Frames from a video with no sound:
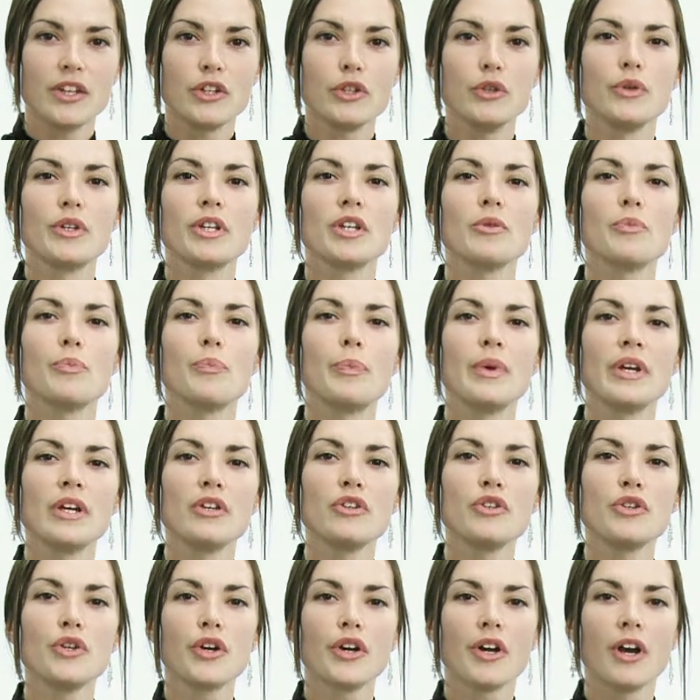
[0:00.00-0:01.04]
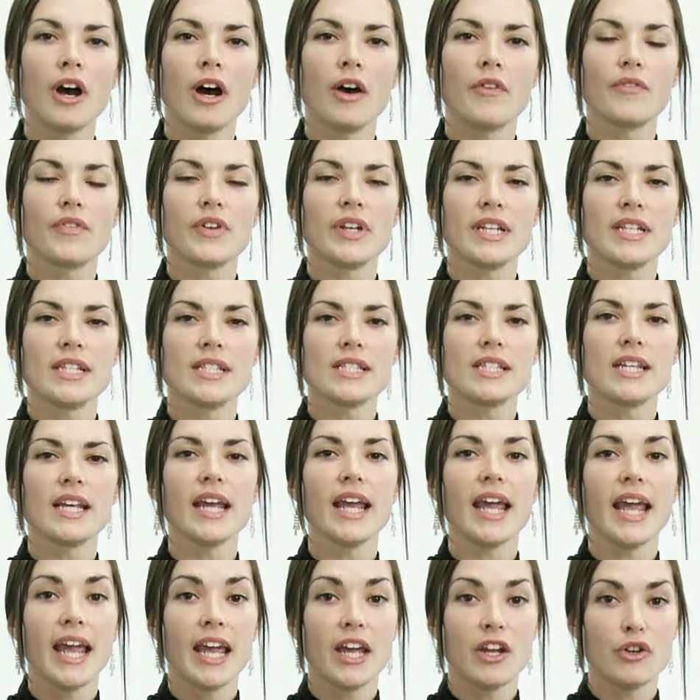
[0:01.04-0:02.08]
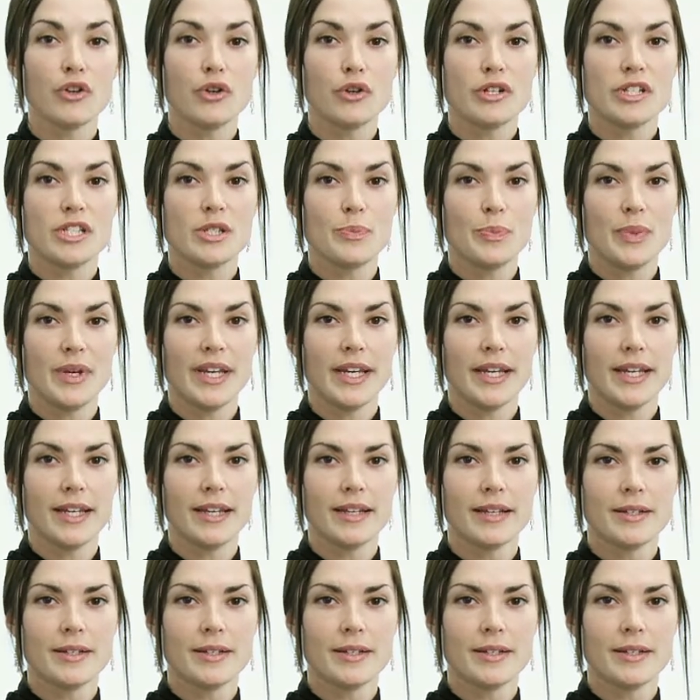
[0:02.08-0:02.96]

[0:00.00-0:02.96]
you can build your confidence and your speed.